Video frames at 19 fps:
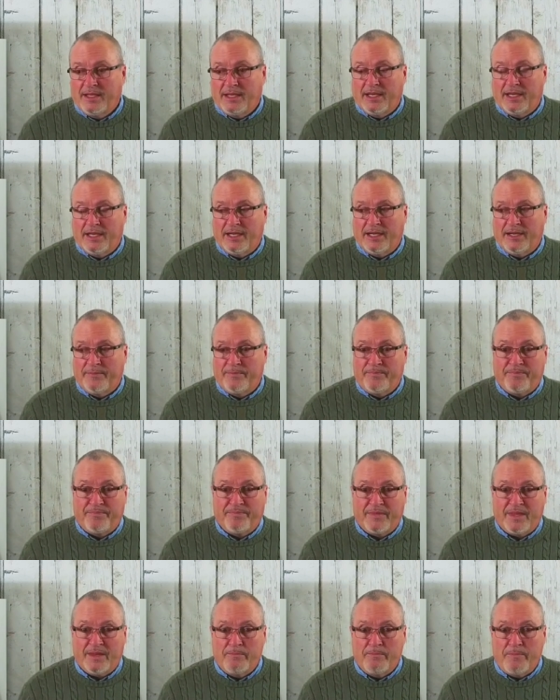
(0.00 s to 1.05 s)
um,
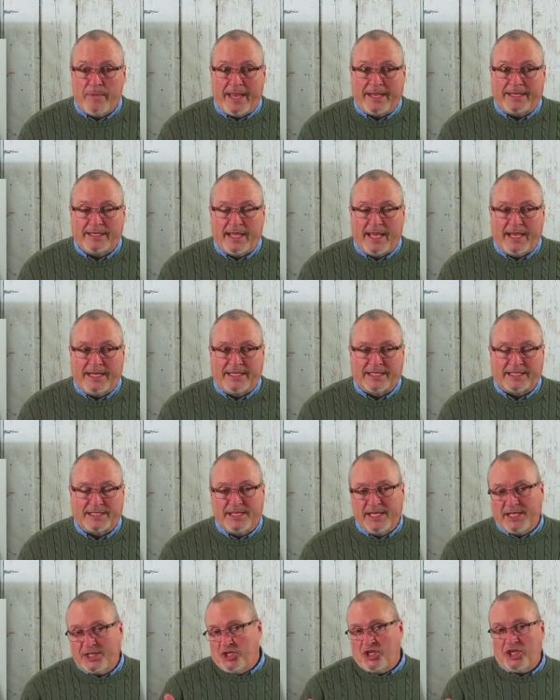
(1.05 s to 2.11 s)
made a
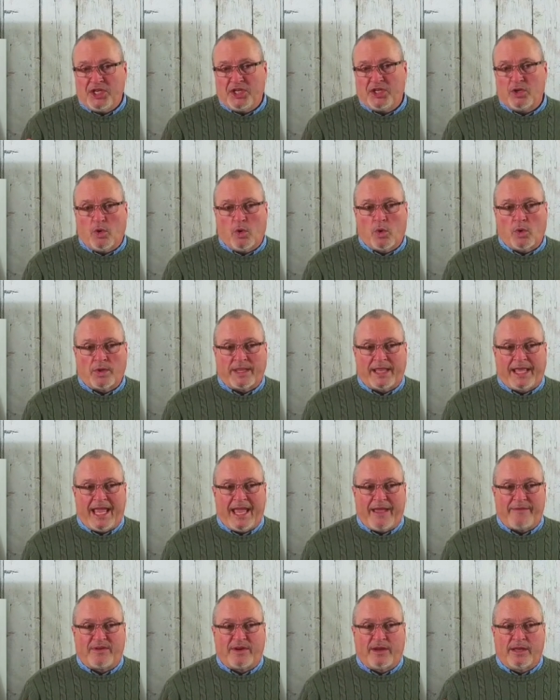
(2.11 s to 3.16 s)
decision or they
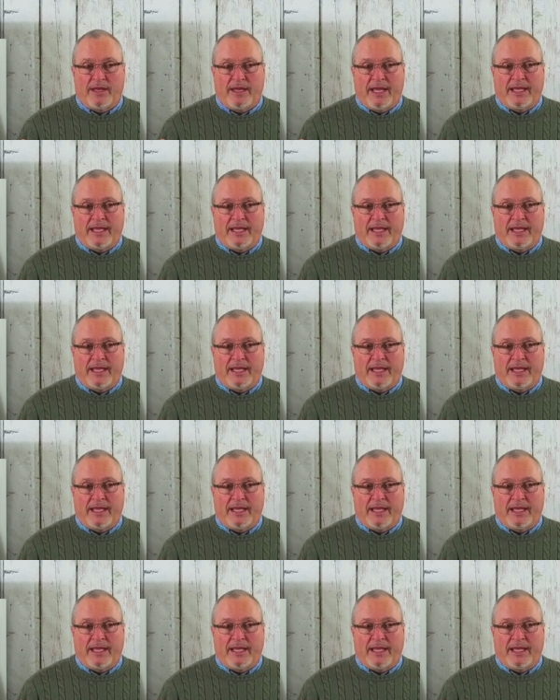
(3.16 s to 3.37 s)
have an, a,